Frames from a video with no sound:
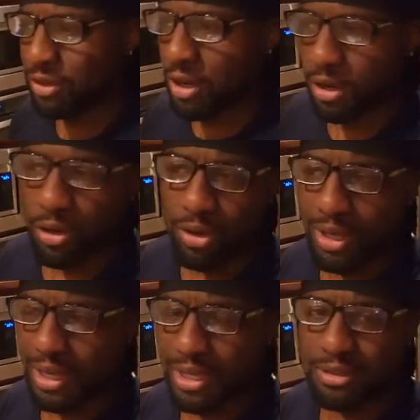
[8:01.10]
vlog
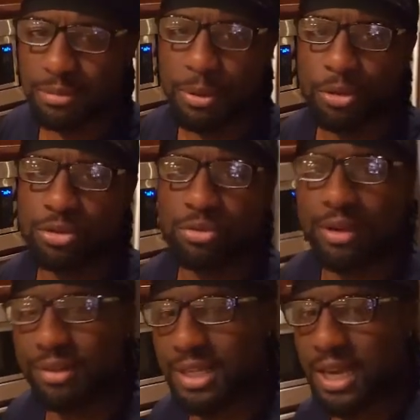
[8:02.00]
on like I'm supposed to
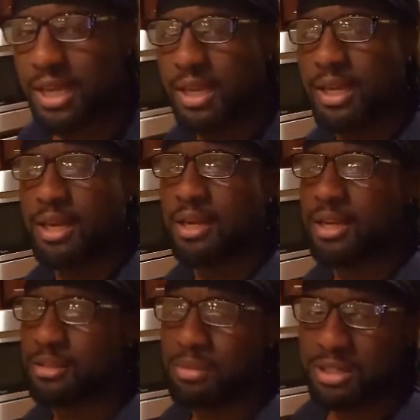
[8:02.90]
every day
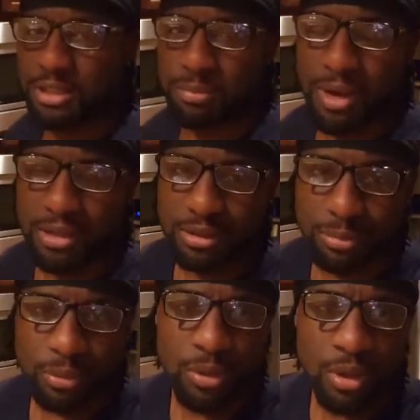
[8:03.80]
as much as
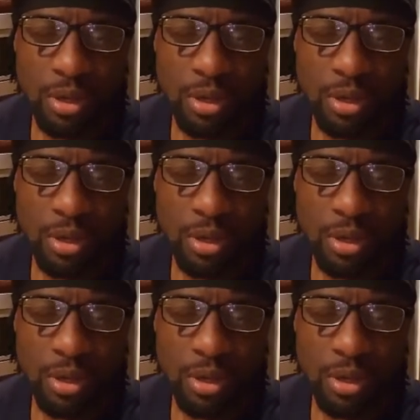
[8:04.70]
possible.